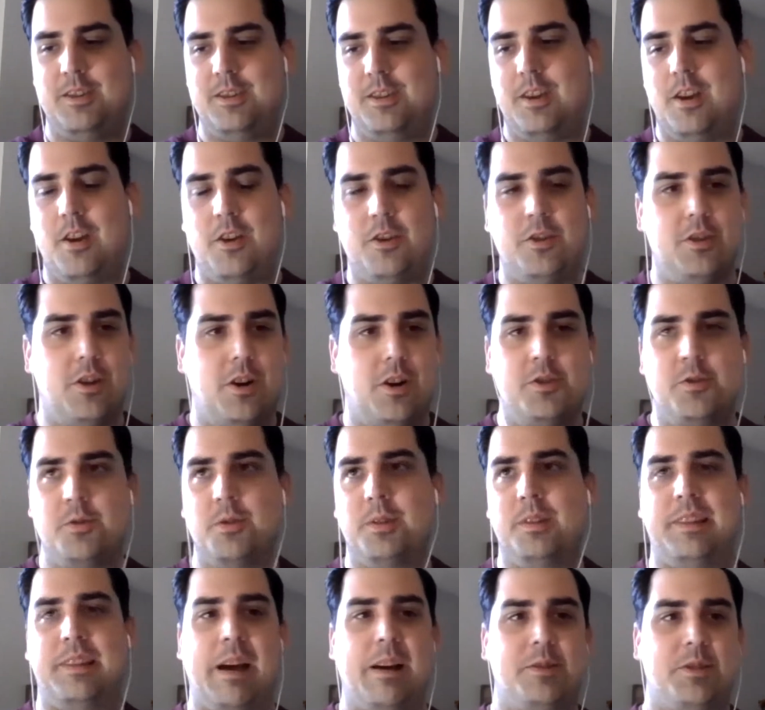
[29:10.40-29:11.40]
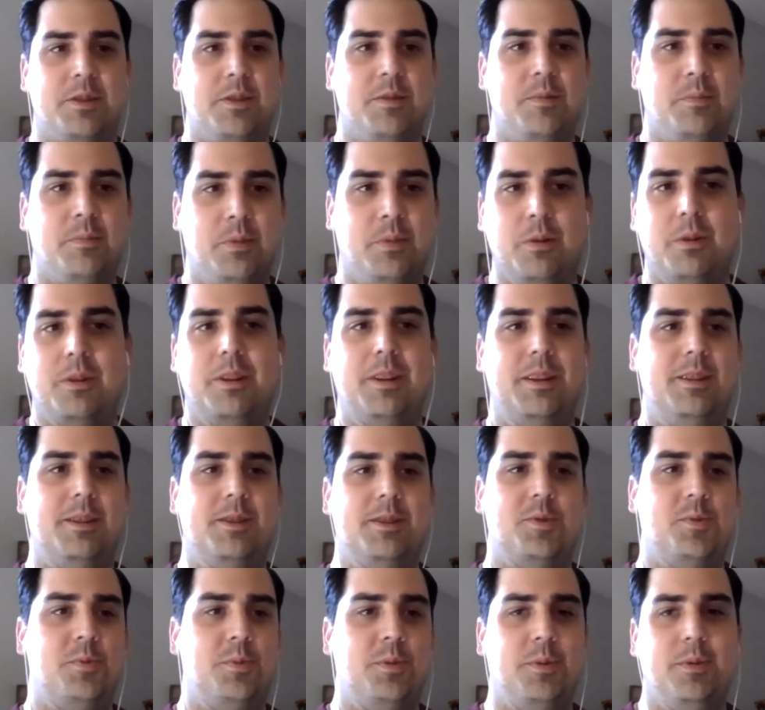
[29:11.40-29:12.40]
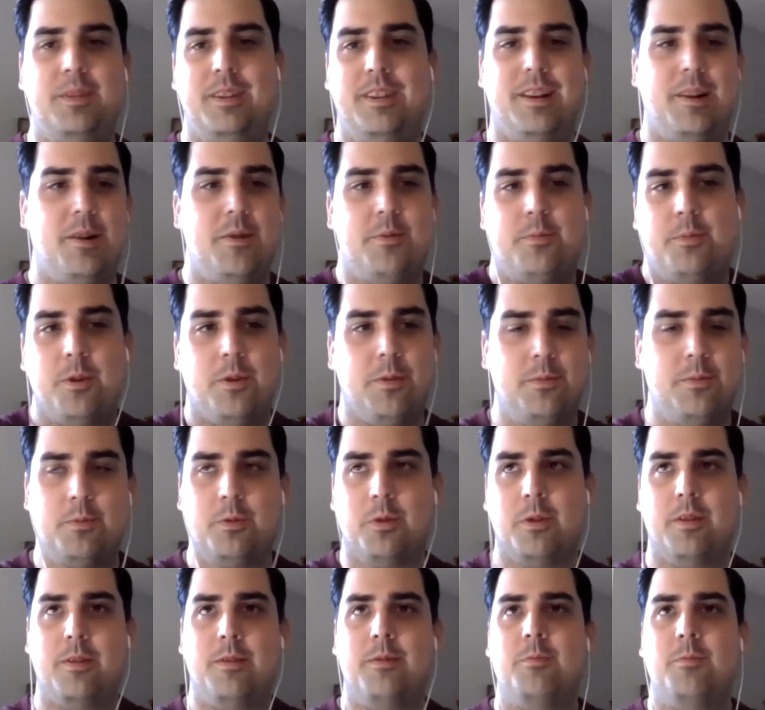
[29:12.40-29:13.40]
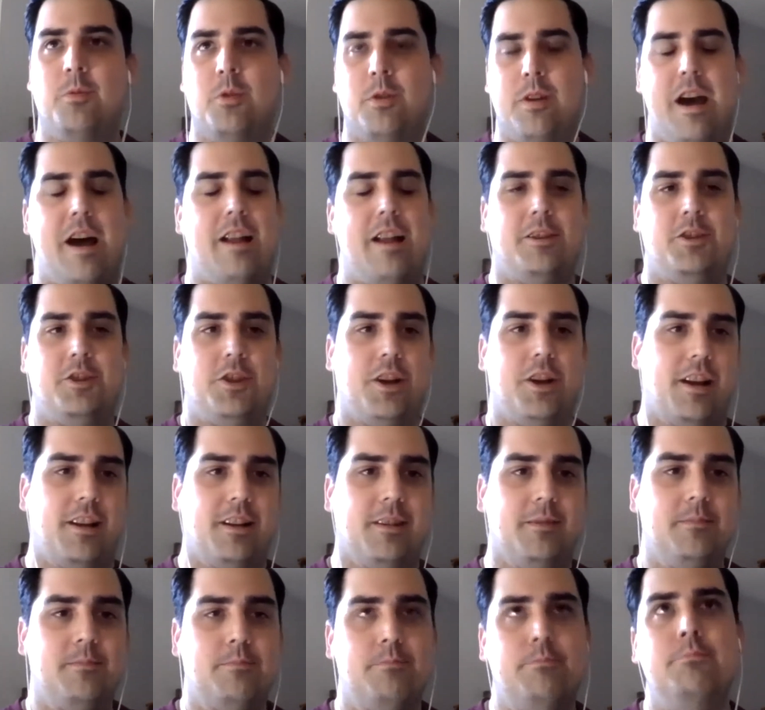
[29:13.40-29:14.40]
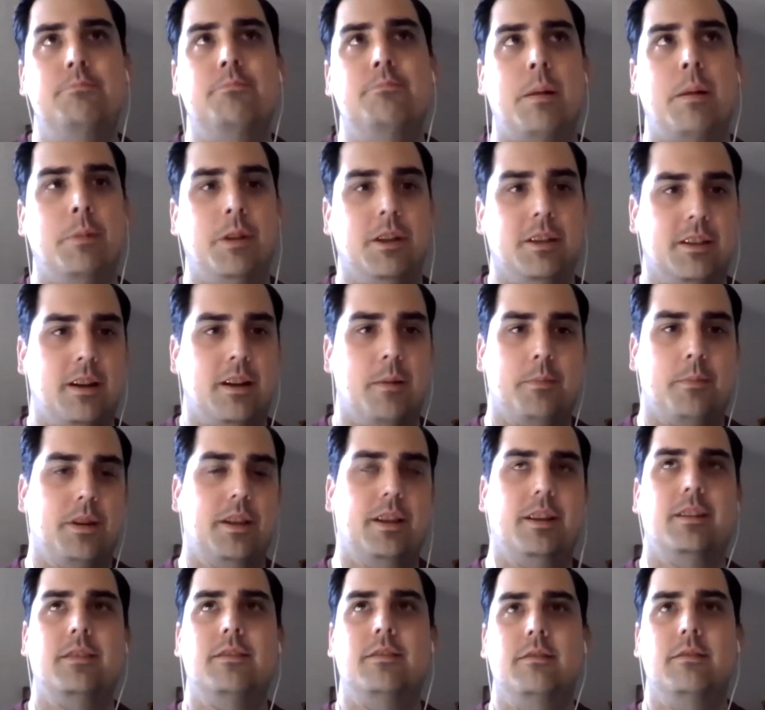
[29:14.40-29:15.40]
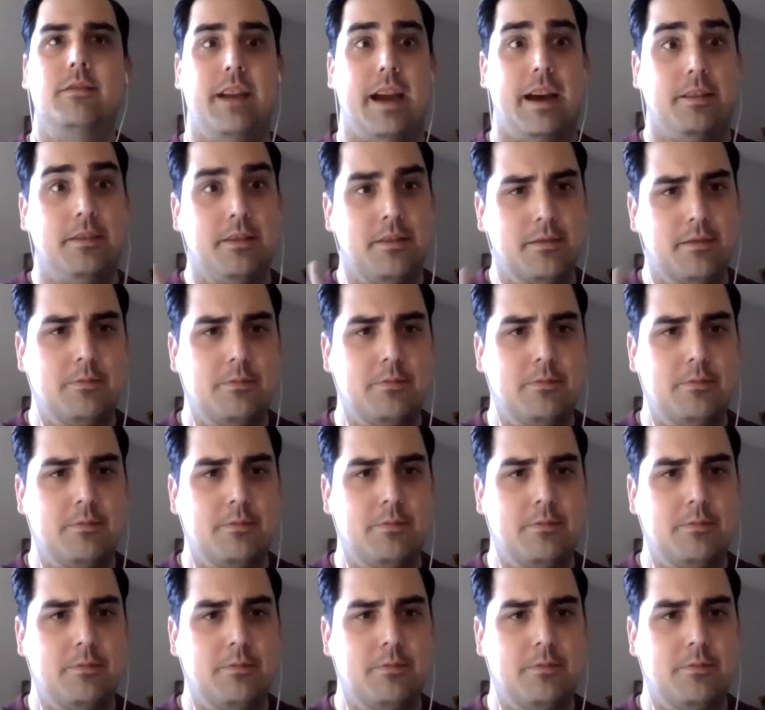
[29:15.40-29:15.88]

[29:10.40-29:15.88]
under 1,000 employees, we're not a giant public company yet.